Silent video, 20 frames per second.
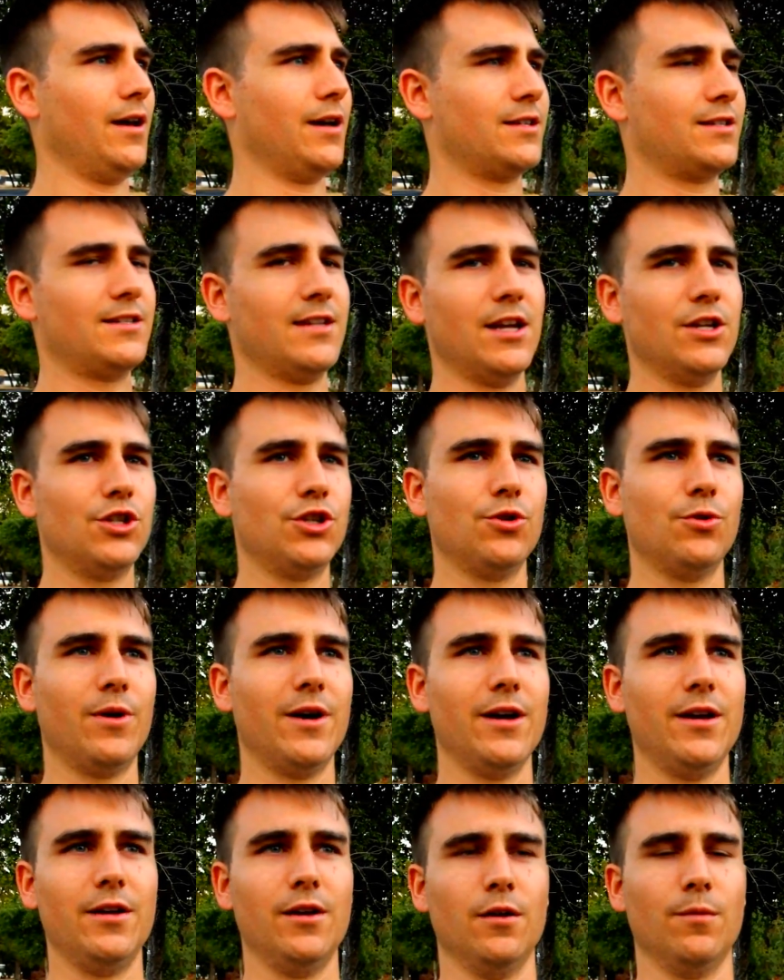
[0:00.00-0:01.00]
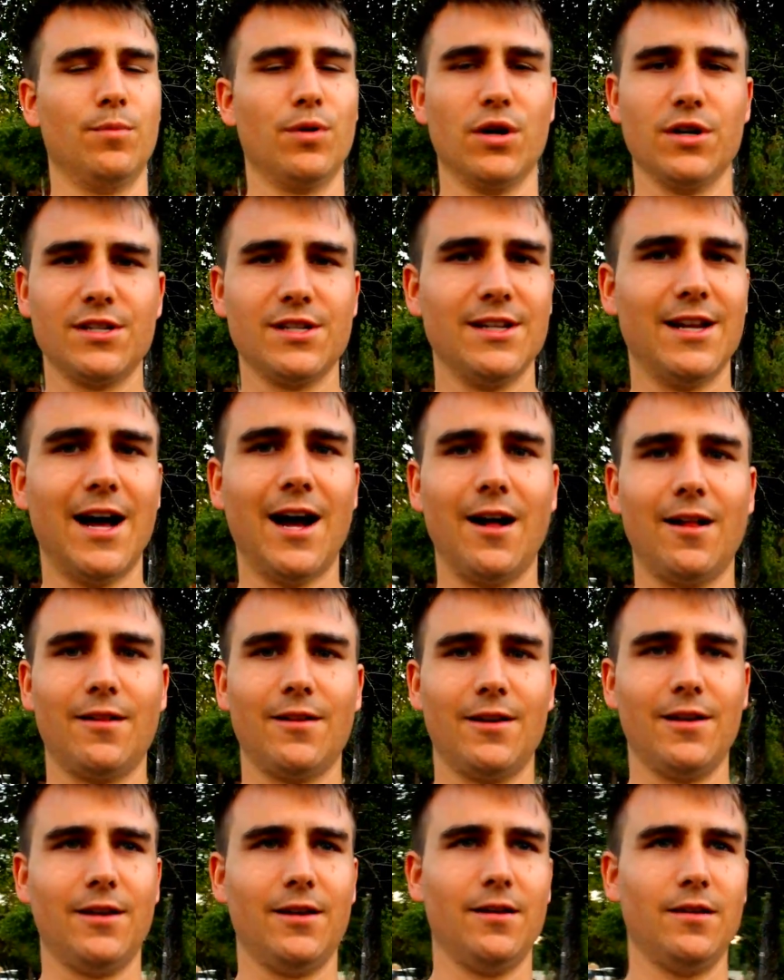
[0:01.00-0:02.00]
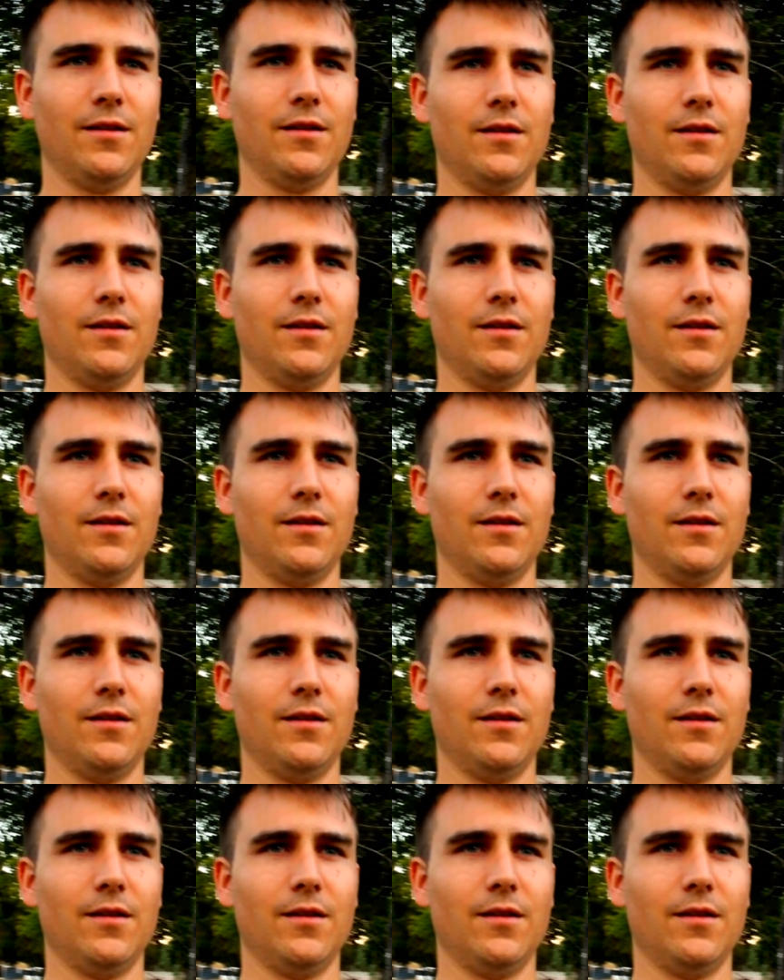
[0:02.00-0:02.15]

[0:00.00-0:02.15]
accentuate your personality,